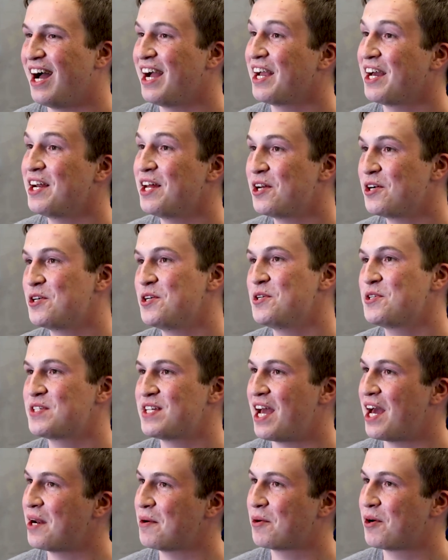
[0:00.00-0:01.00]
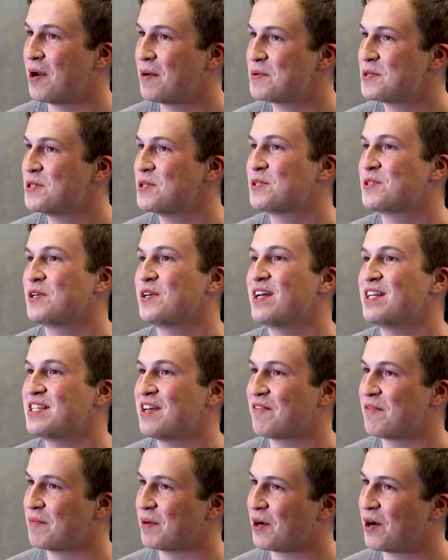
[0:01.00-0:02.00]
I got introduced to Adam Kramschuster and
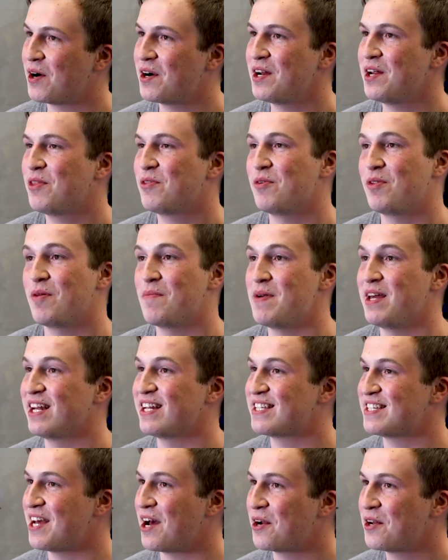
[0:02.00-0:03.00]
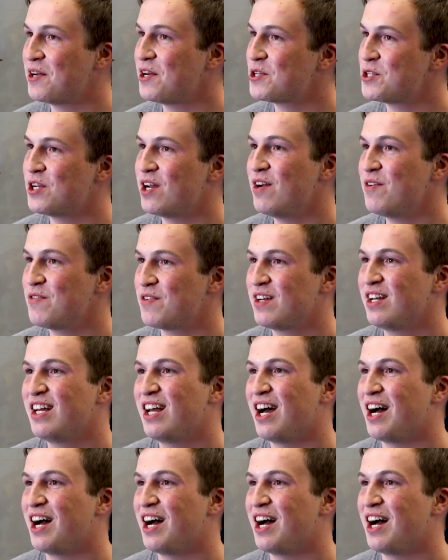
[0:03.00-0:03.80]
Deven McCarty through the Made It Stout initiative.